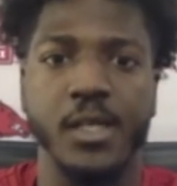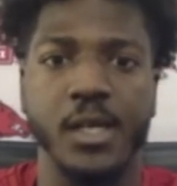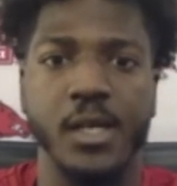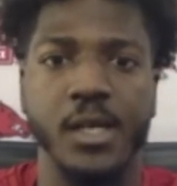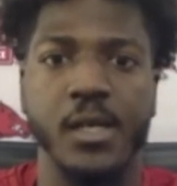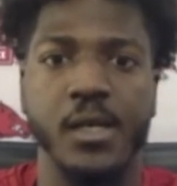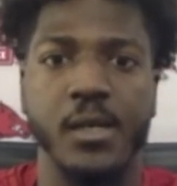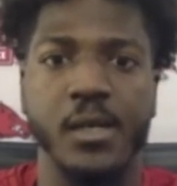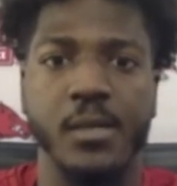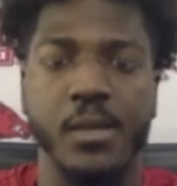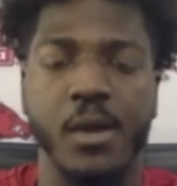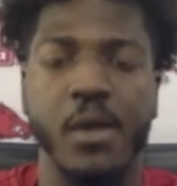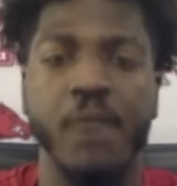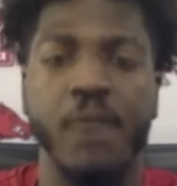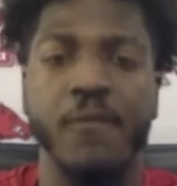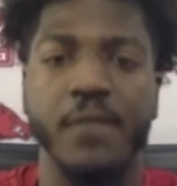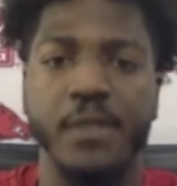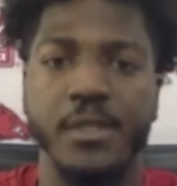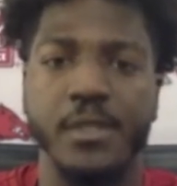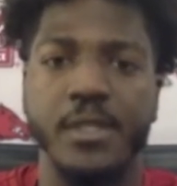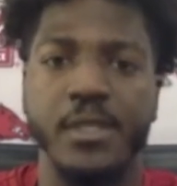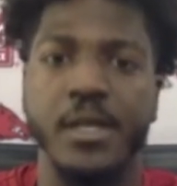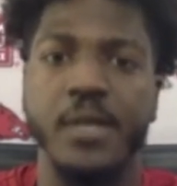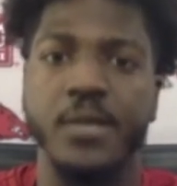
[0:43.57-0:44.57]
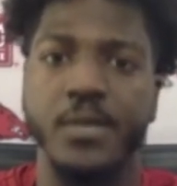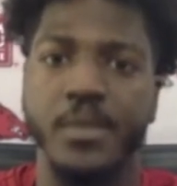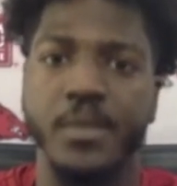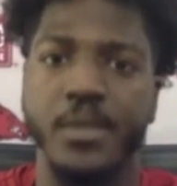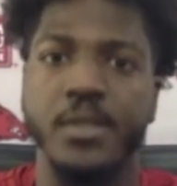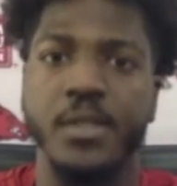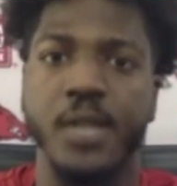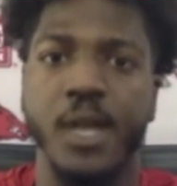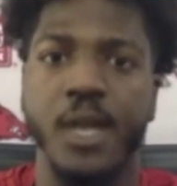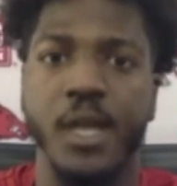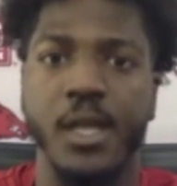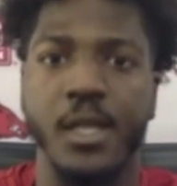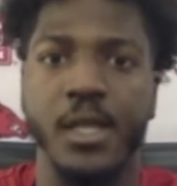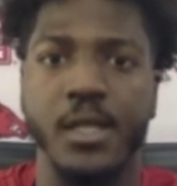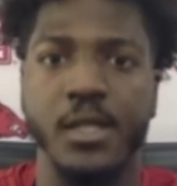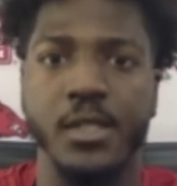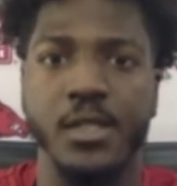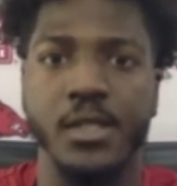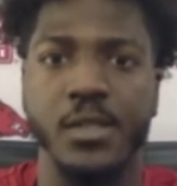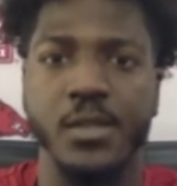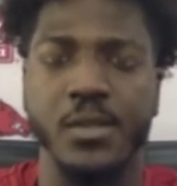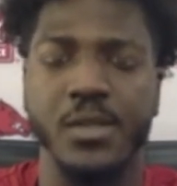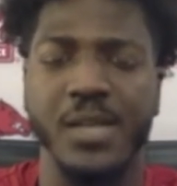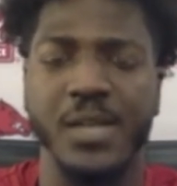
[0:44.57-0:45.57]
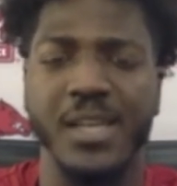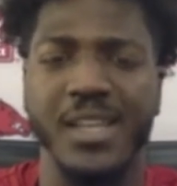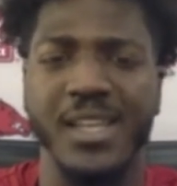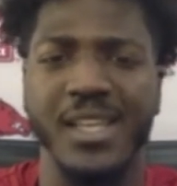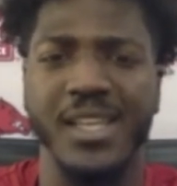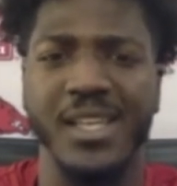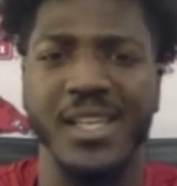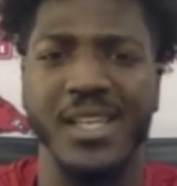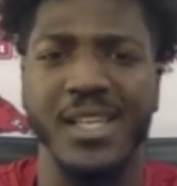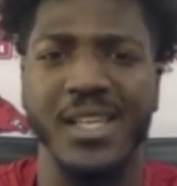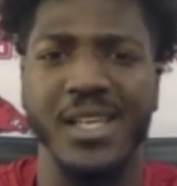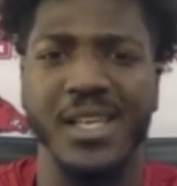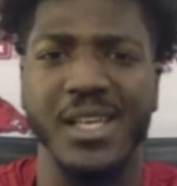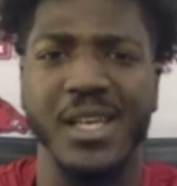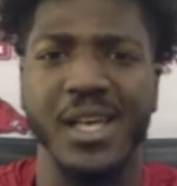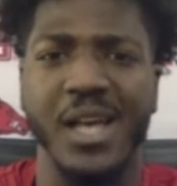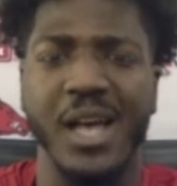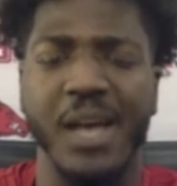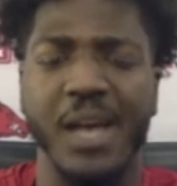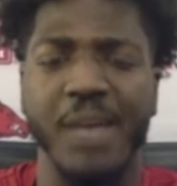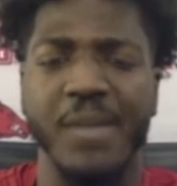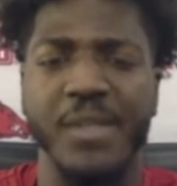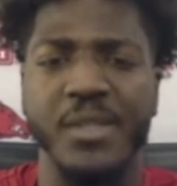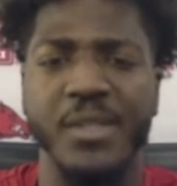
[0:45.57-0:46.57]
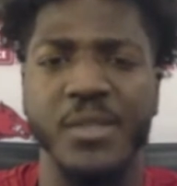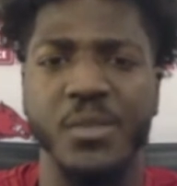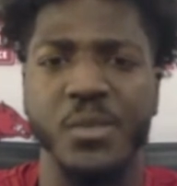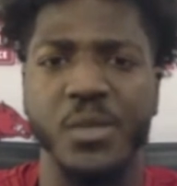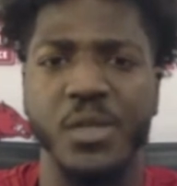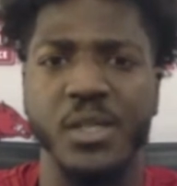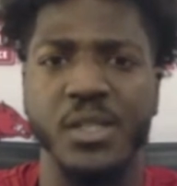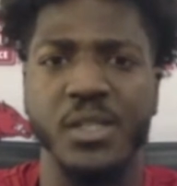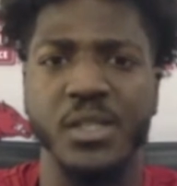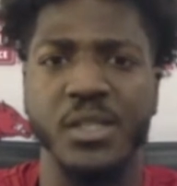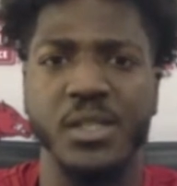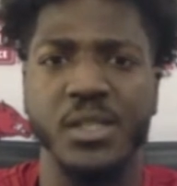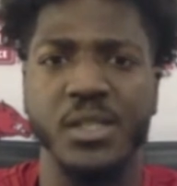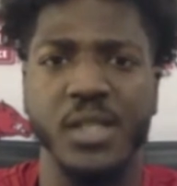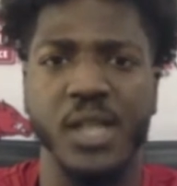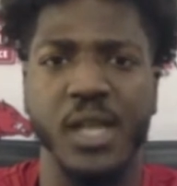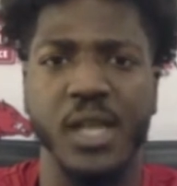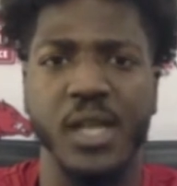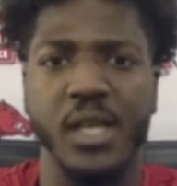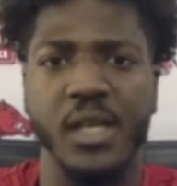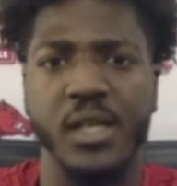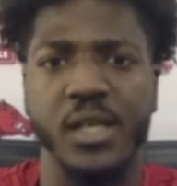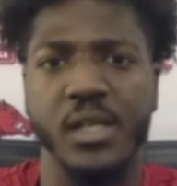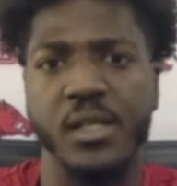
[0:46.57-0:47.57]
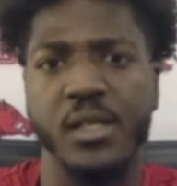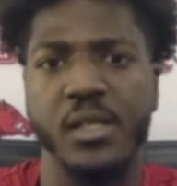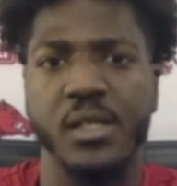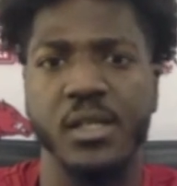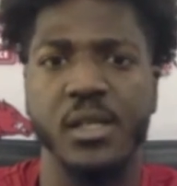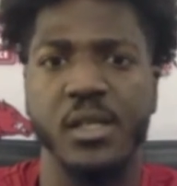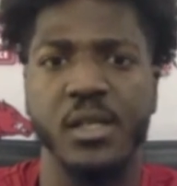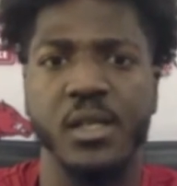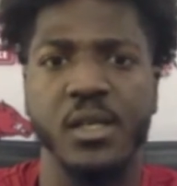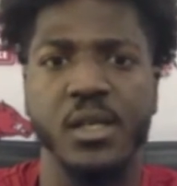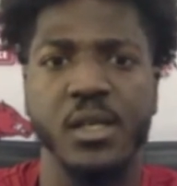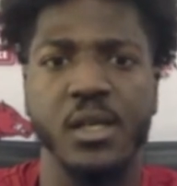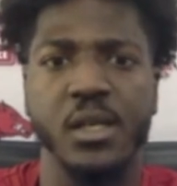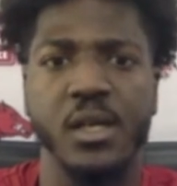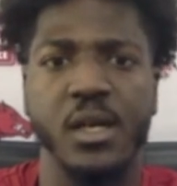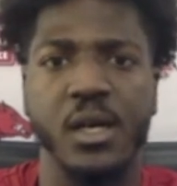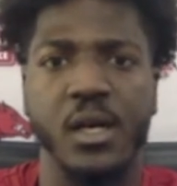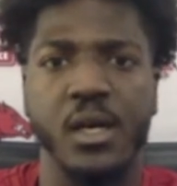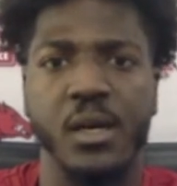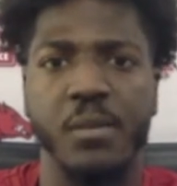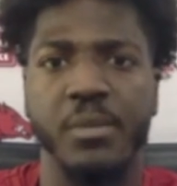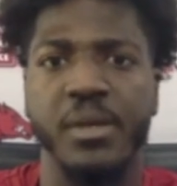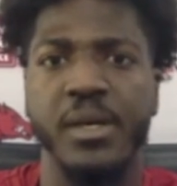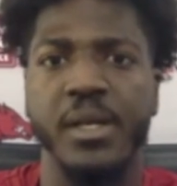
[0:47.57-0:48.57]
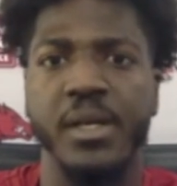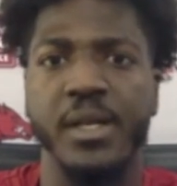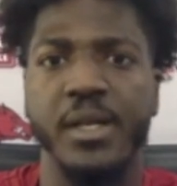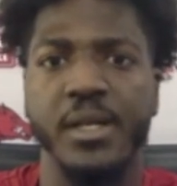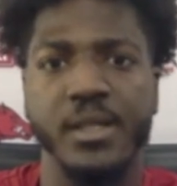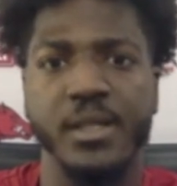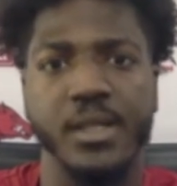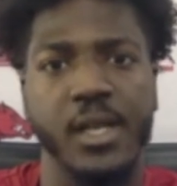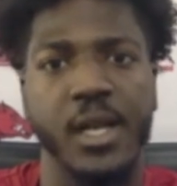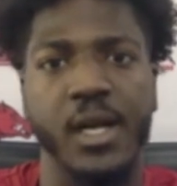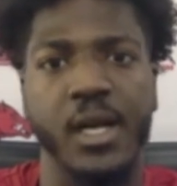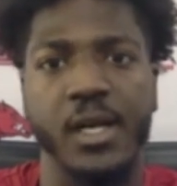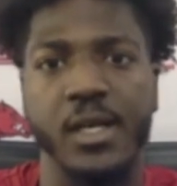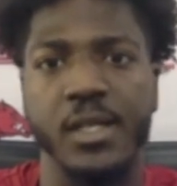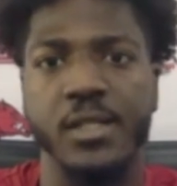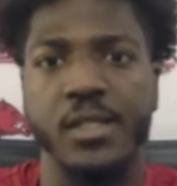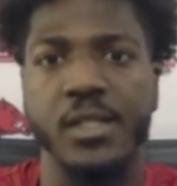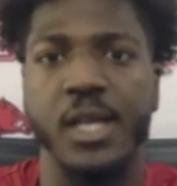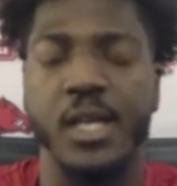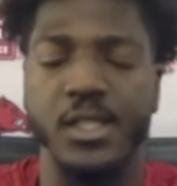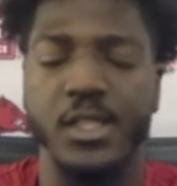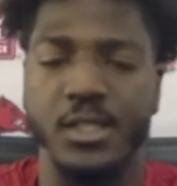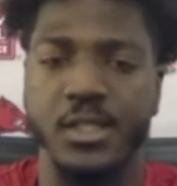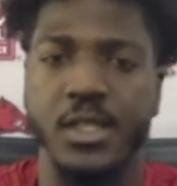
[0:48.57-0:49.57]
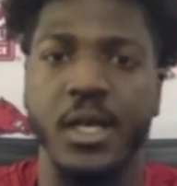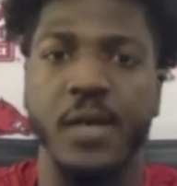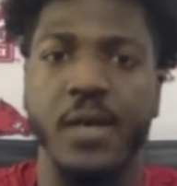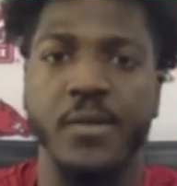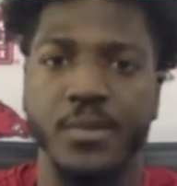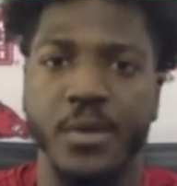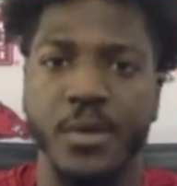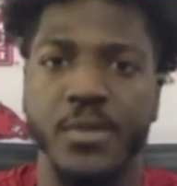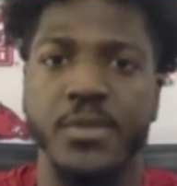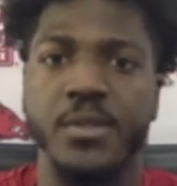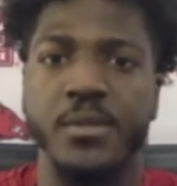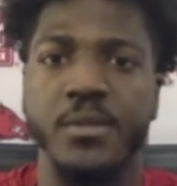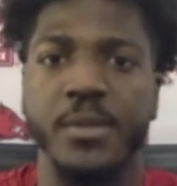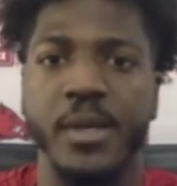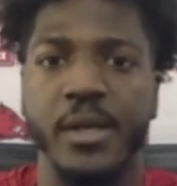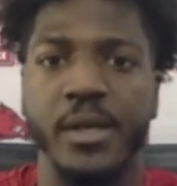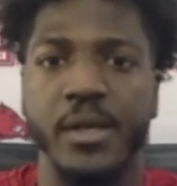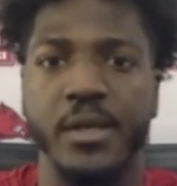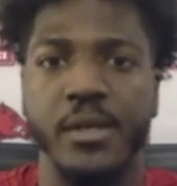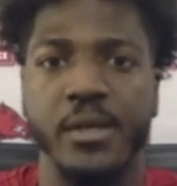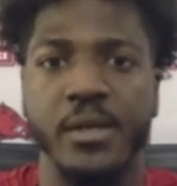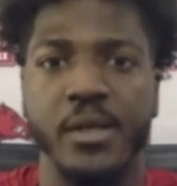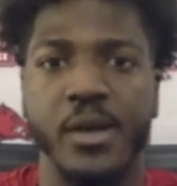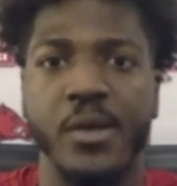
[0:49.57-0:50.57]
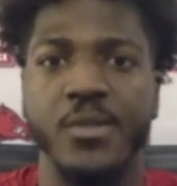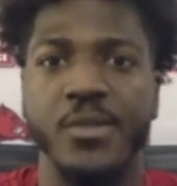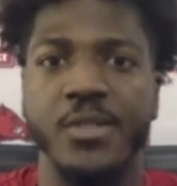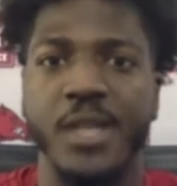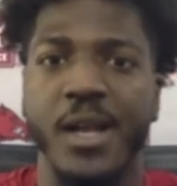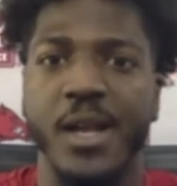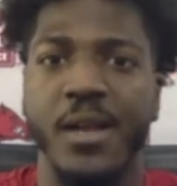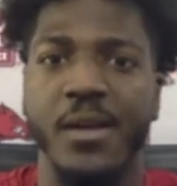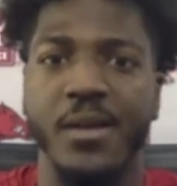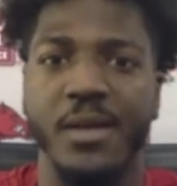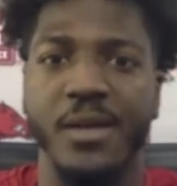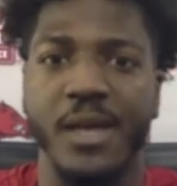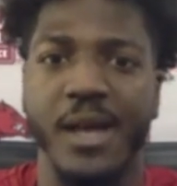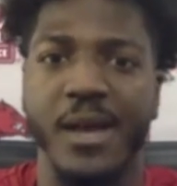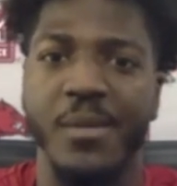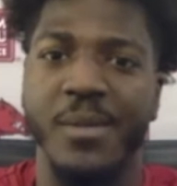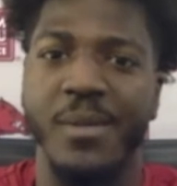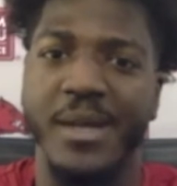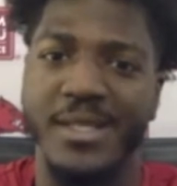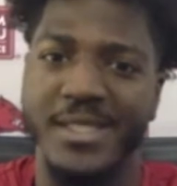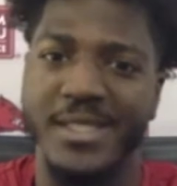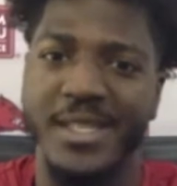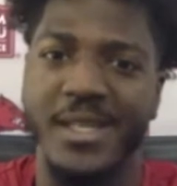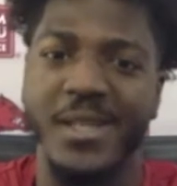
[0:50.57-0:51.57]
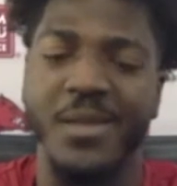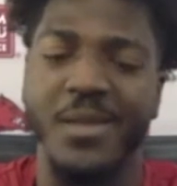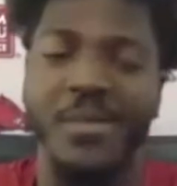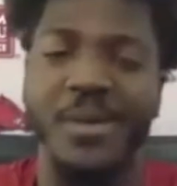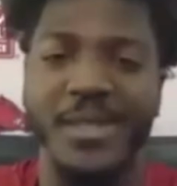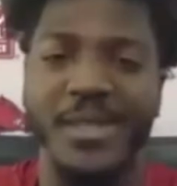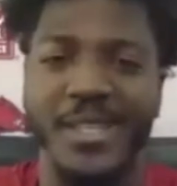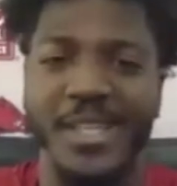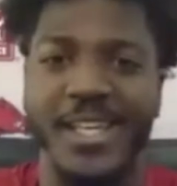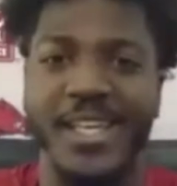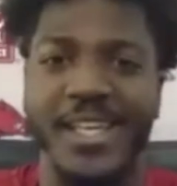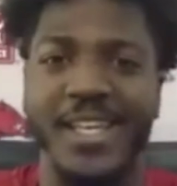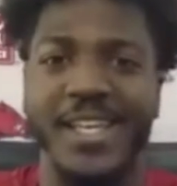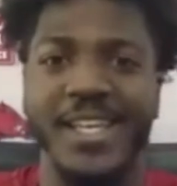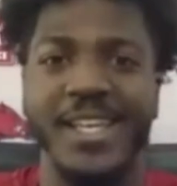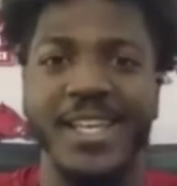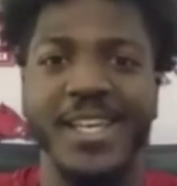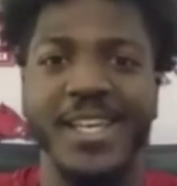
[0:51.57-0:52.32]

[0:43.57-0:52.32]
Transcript: Um, offense, I was pretty solid. Shooting, I think I missed one like uh, bunny that I I, sh- I, was supposed to make. Coach got on got on my tail about that.